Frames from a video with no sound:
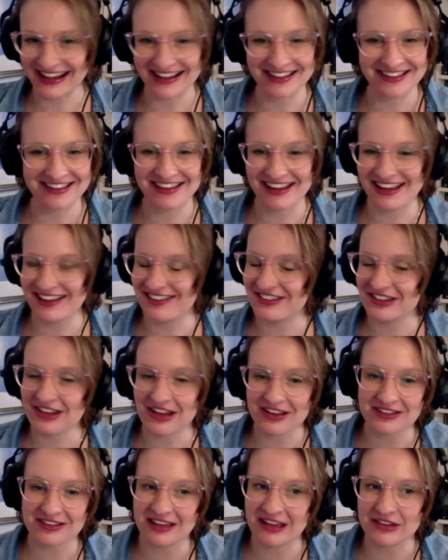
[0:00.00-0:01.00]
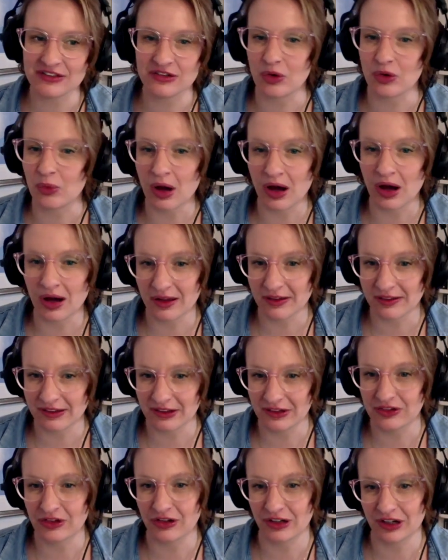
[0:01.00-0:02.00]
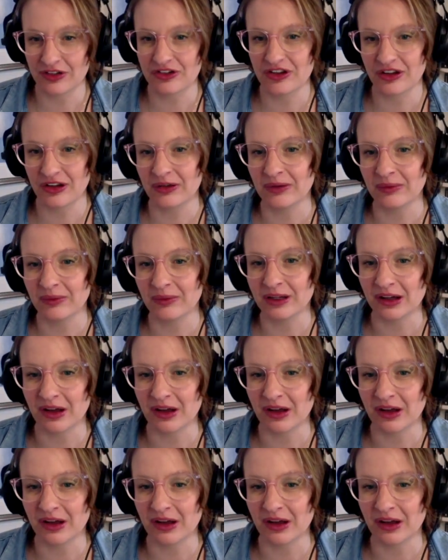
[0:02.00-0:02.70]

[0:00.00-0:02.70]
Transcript: it's not worth you trying to do.